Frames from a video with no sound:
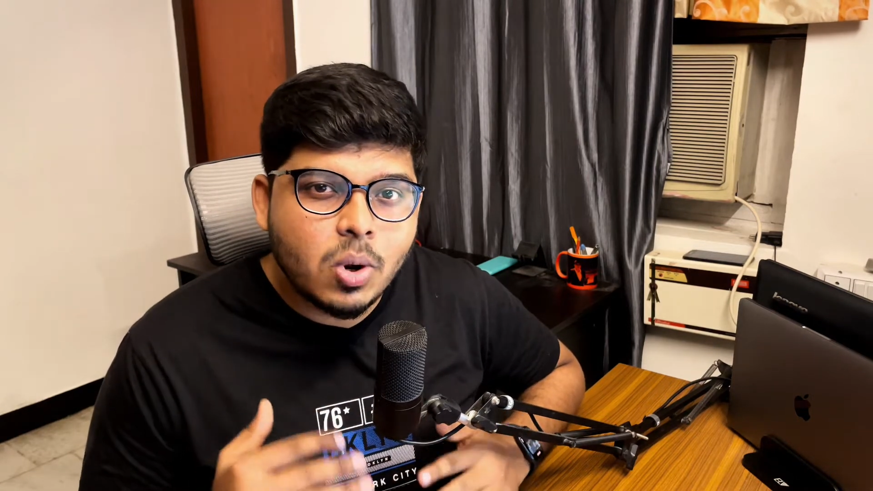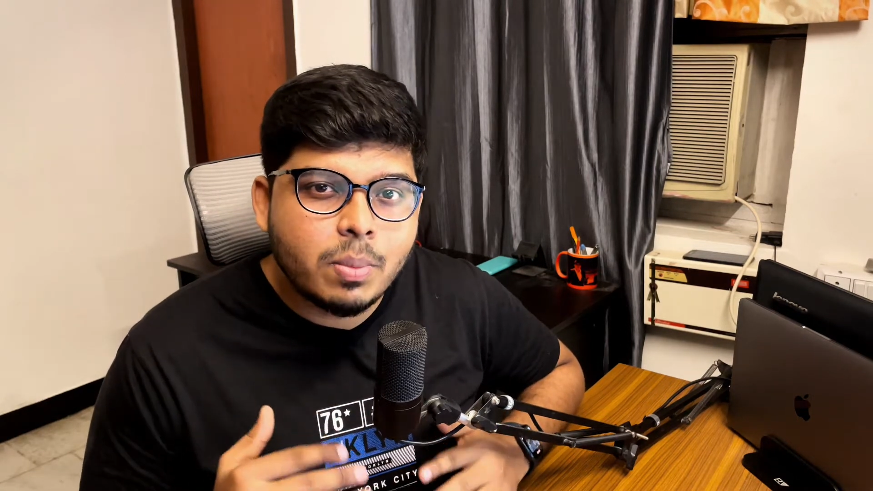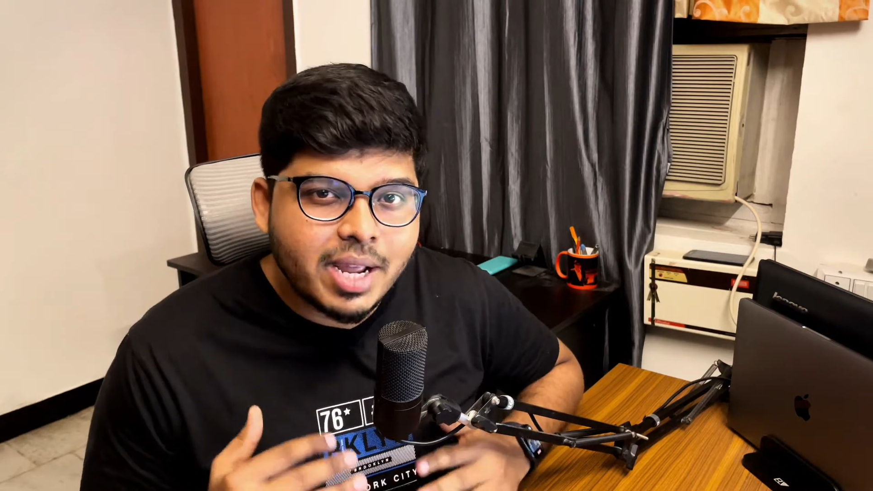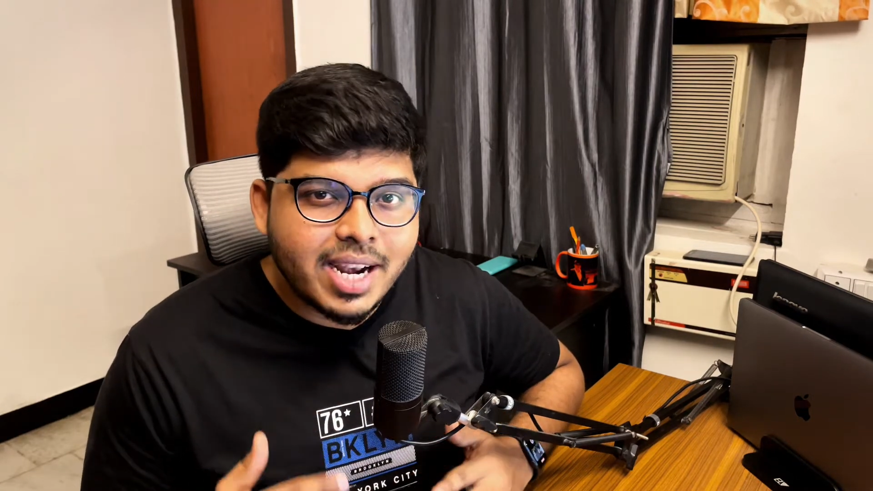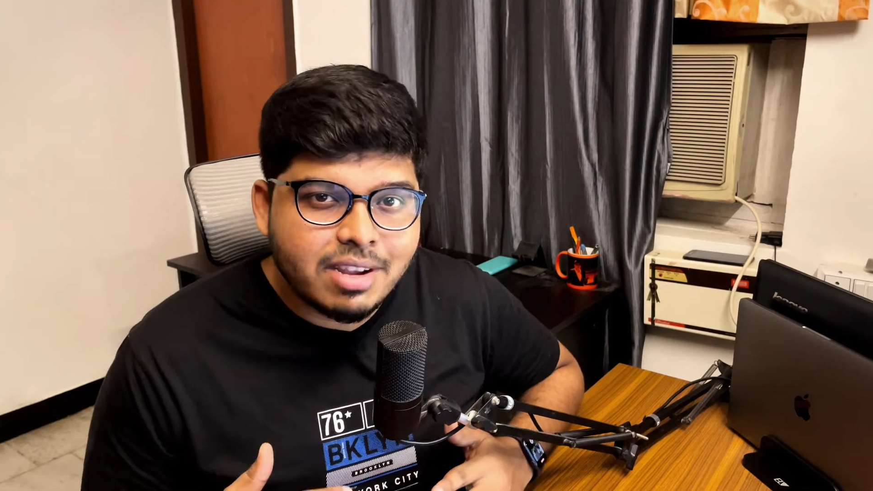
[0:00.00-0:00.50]
on
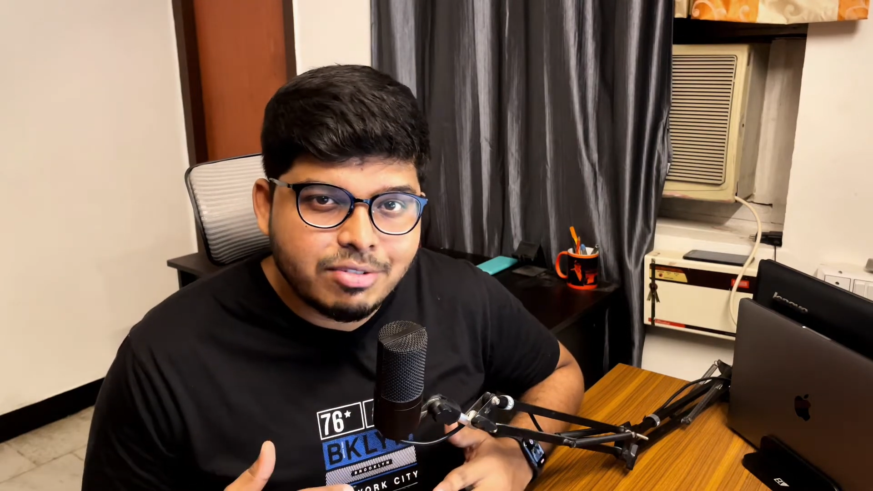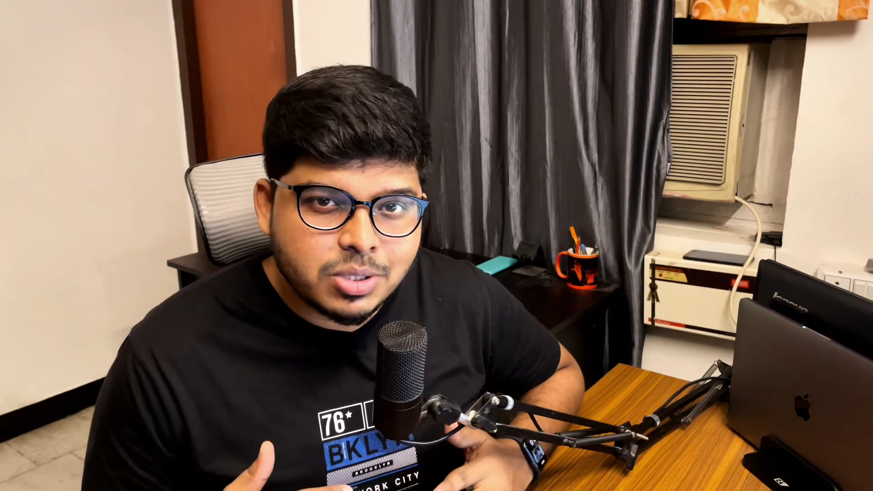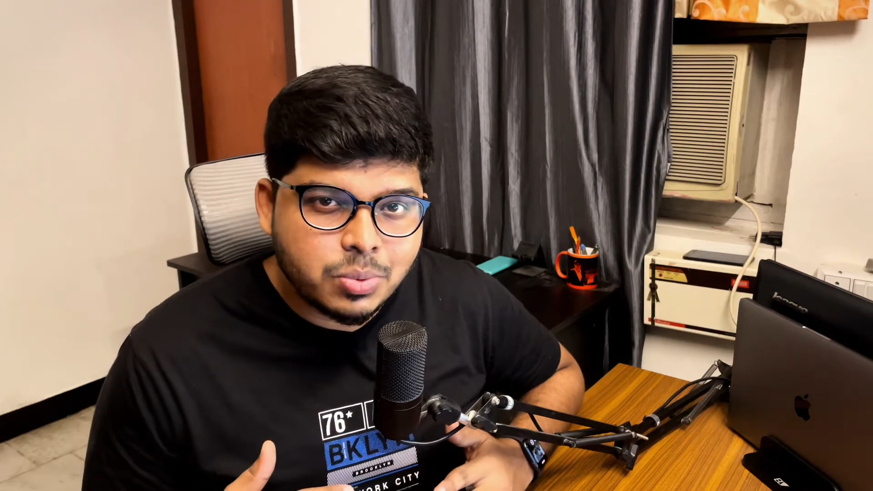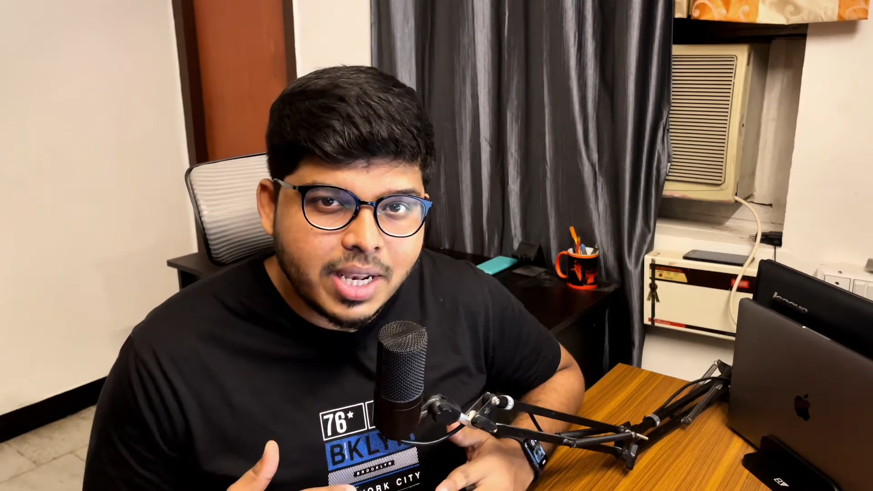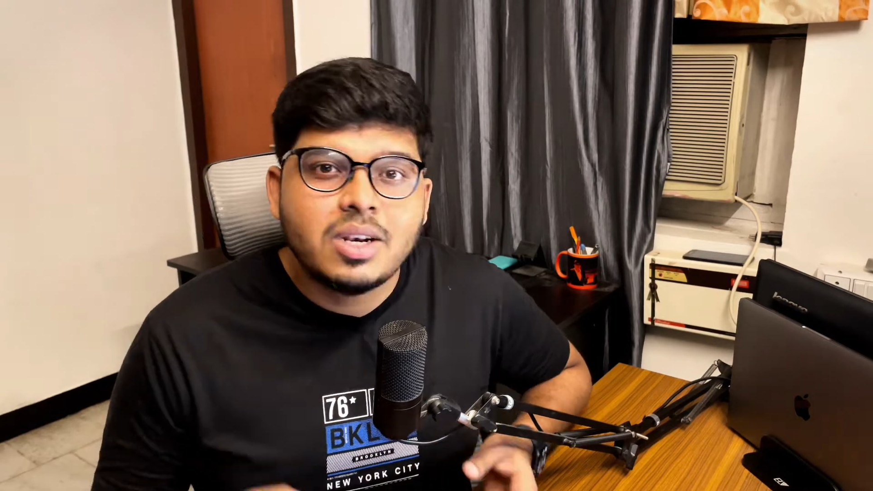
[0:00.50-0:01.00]
my life
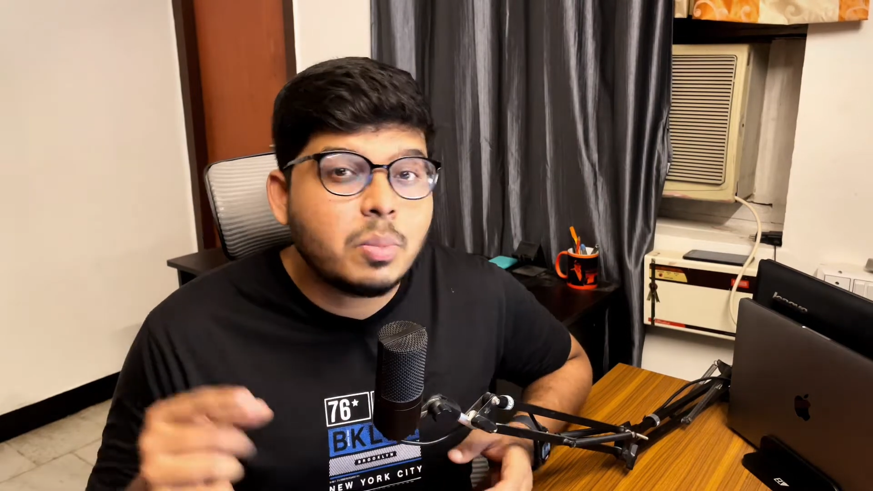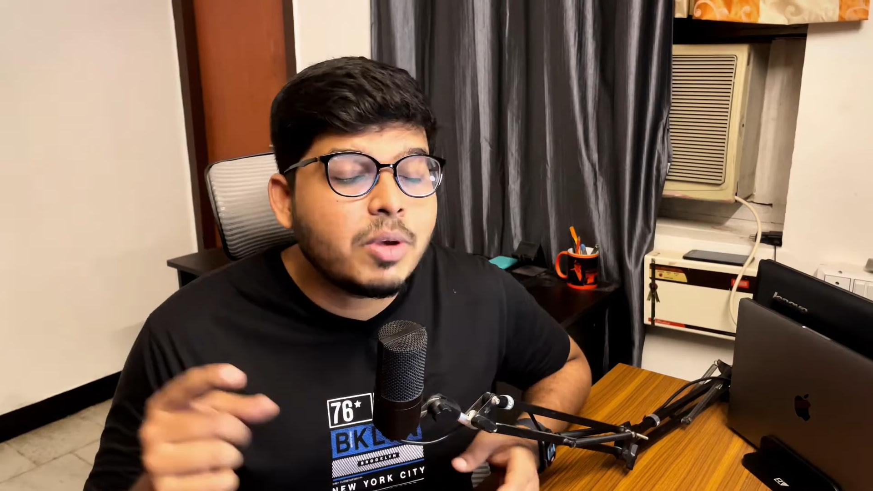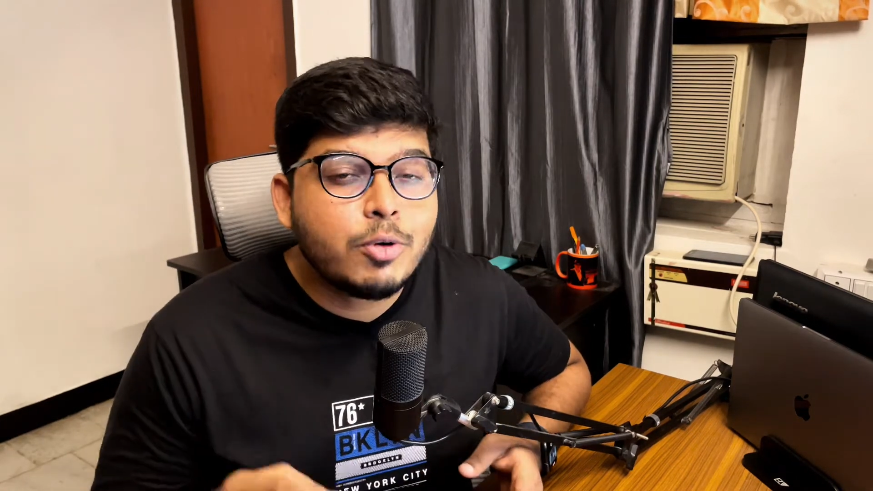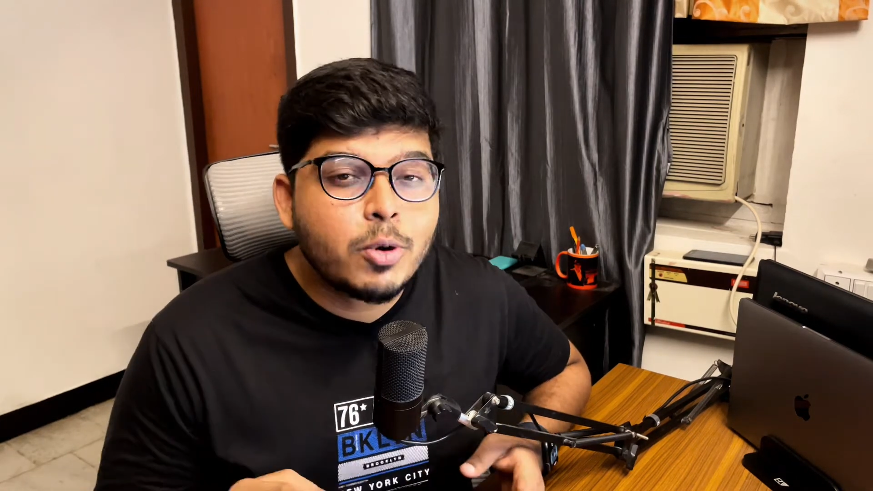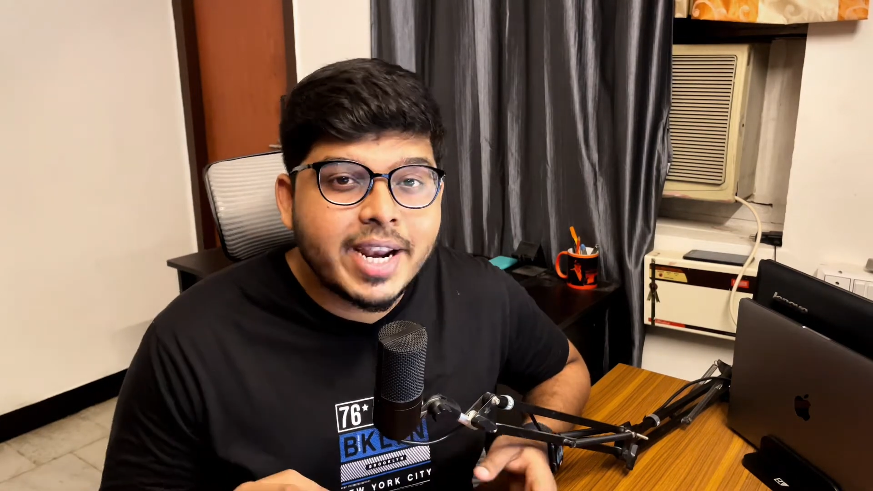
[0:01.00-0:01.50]
as well. Now,
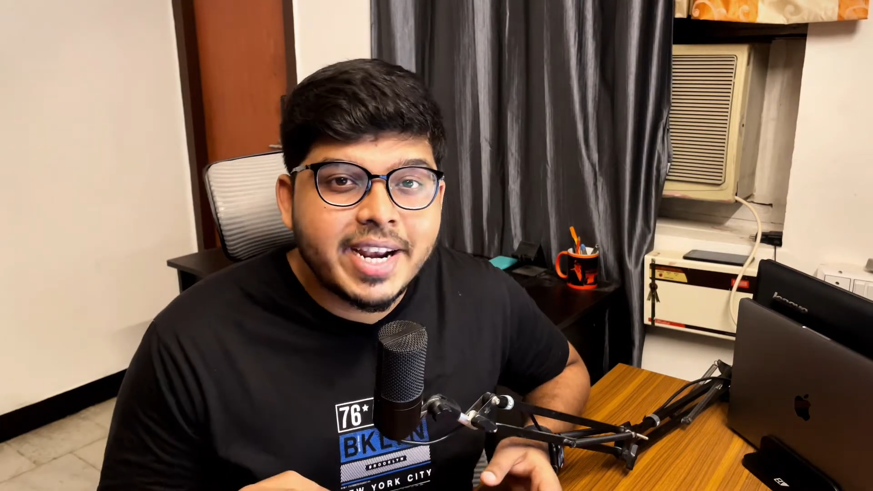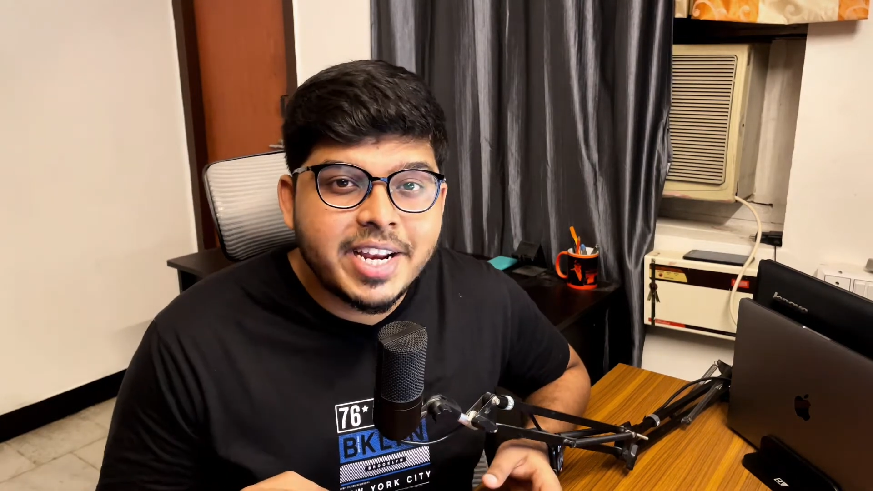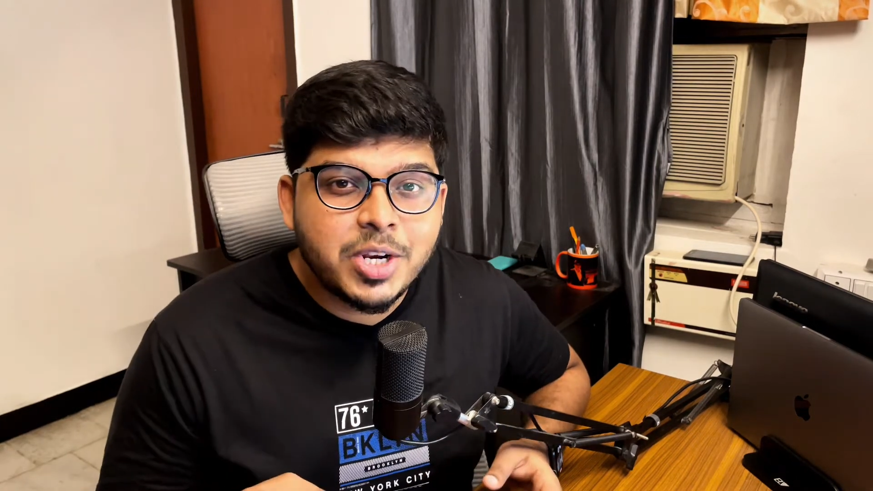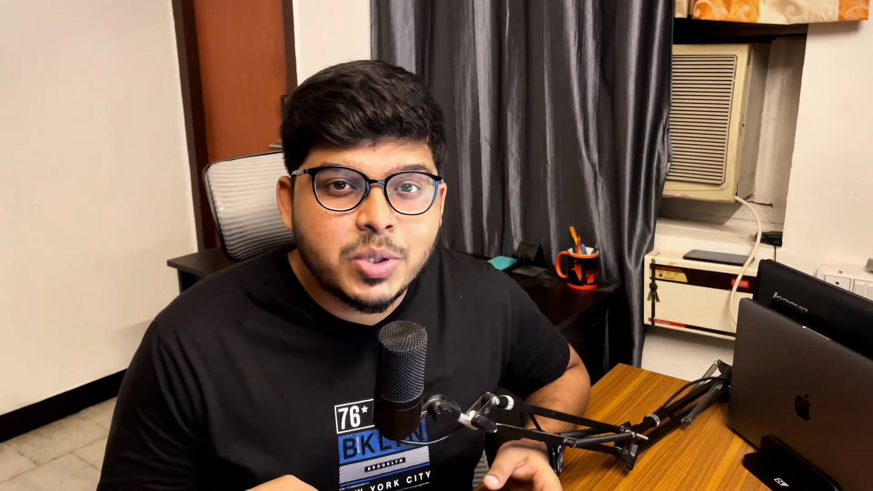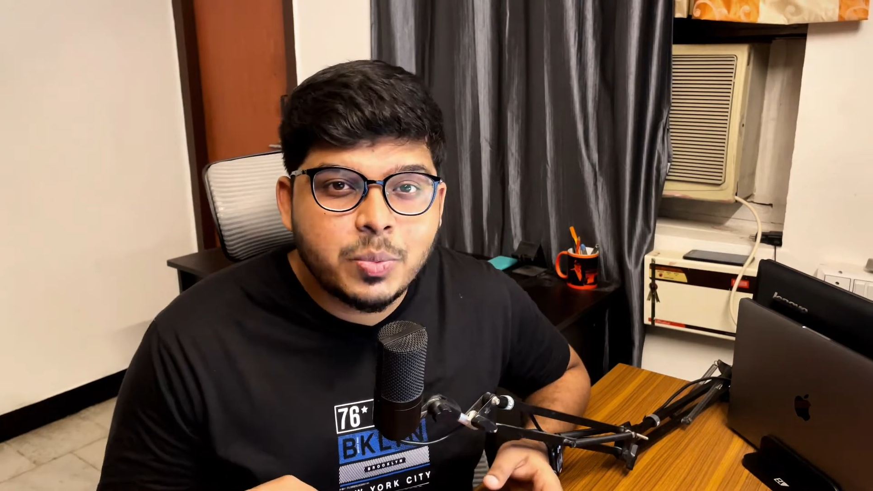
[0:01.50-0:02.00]
before getting
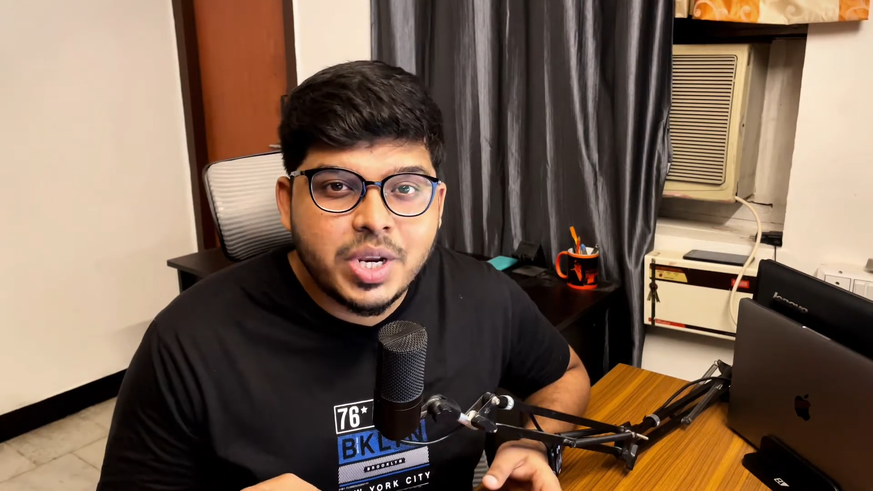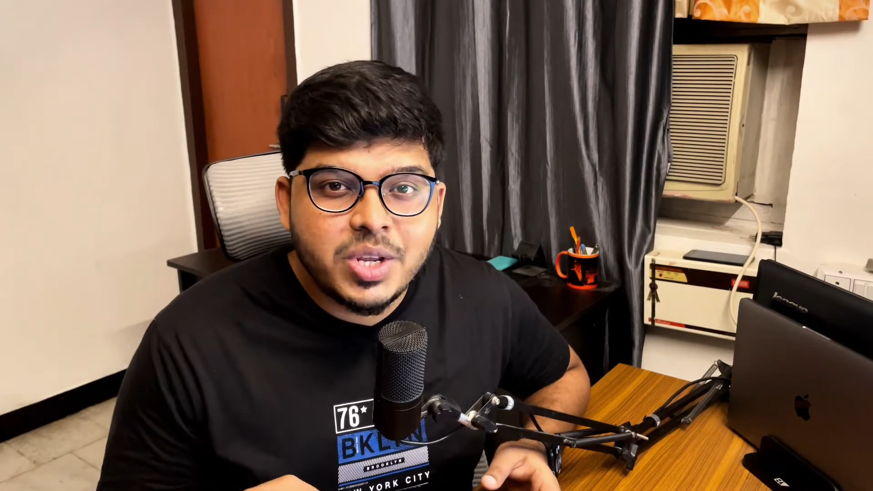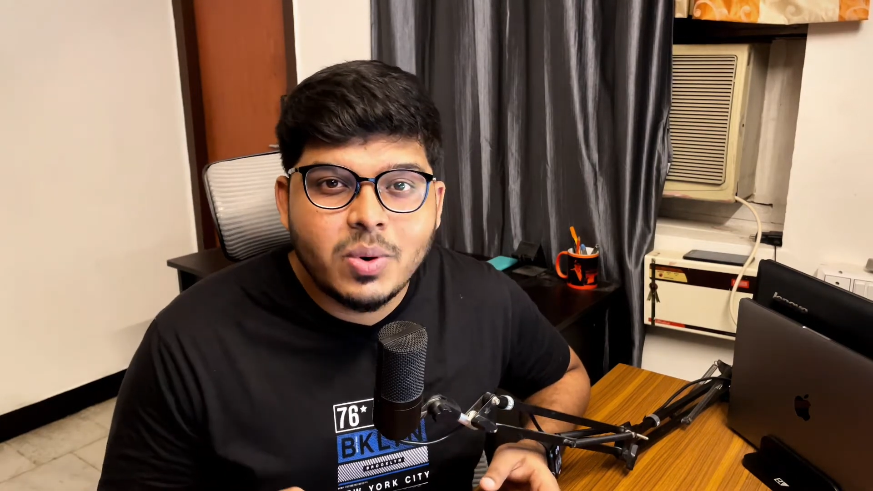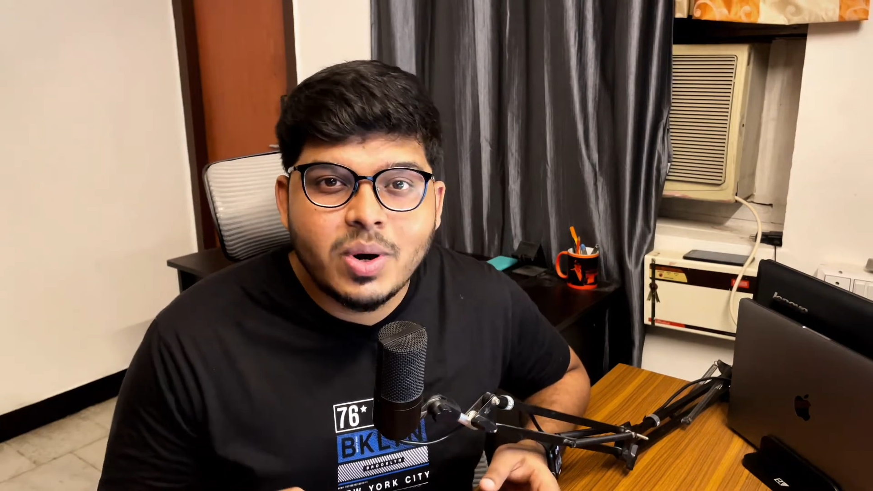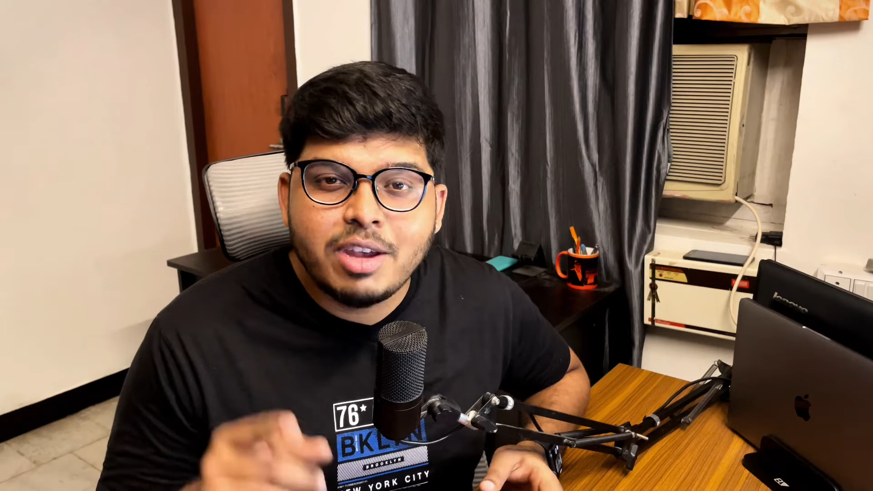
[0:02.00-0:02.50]
into the video,